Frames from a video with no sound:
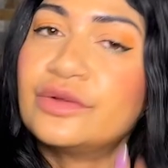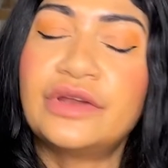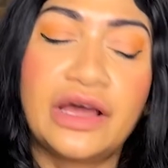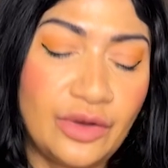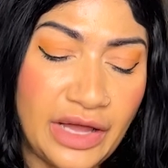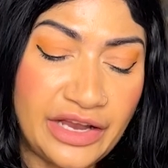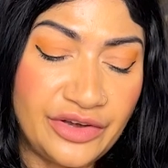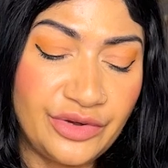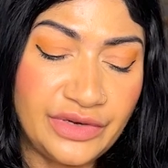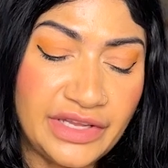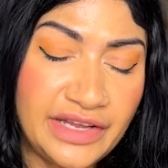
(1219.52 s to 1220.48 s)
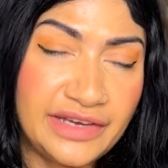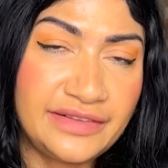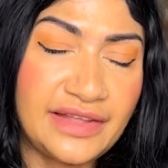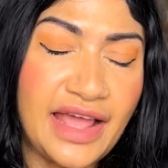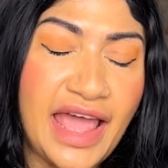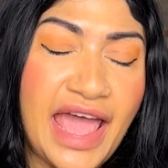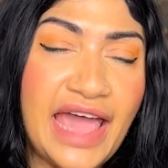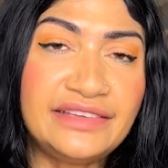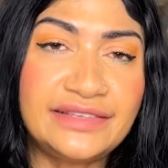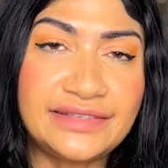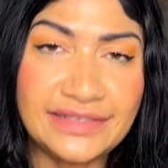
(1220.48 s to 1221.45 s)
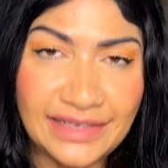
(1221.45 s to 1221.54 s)
Now Andrew Tate's
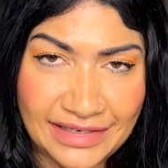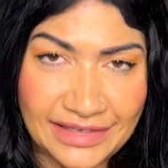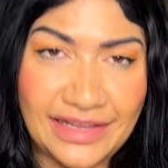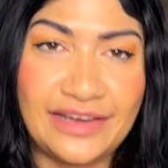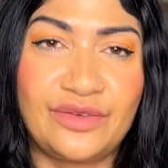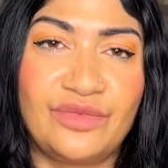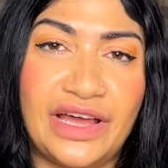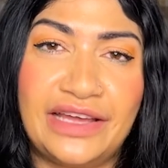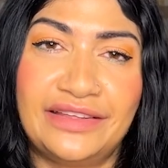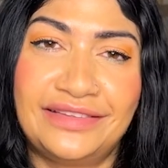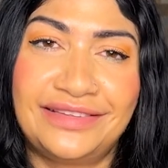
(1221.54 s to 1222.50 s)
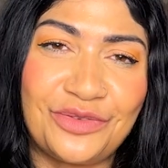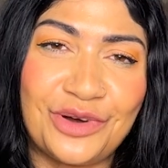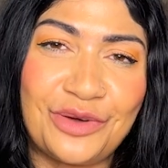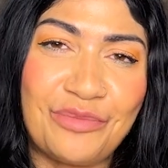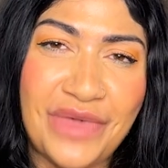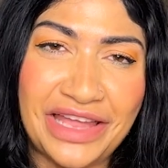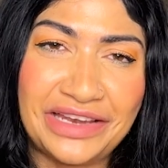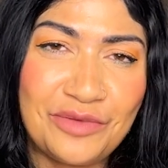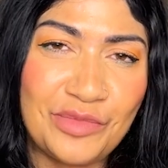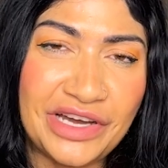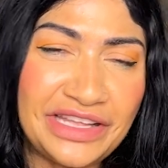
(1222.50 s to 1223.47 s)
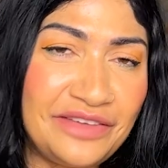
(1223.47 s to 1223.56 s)
excellent advice for men,
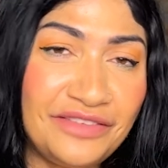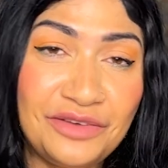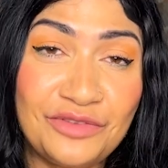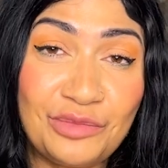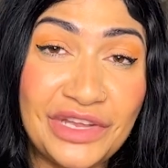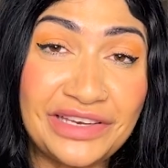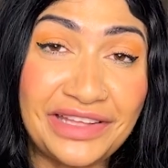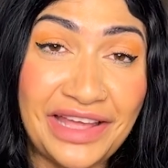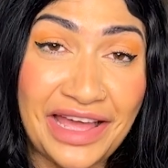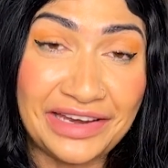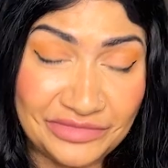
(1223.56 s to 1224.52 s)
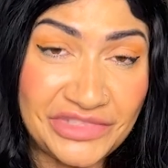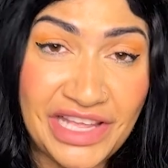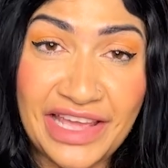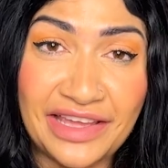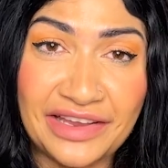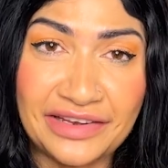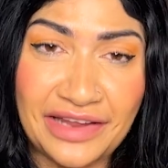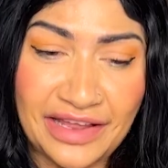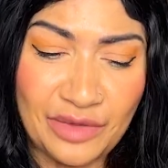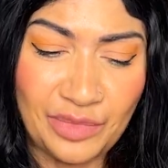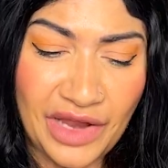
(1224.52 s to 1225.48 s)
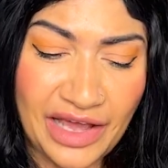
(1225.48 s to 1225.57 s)
but even women can take it and apply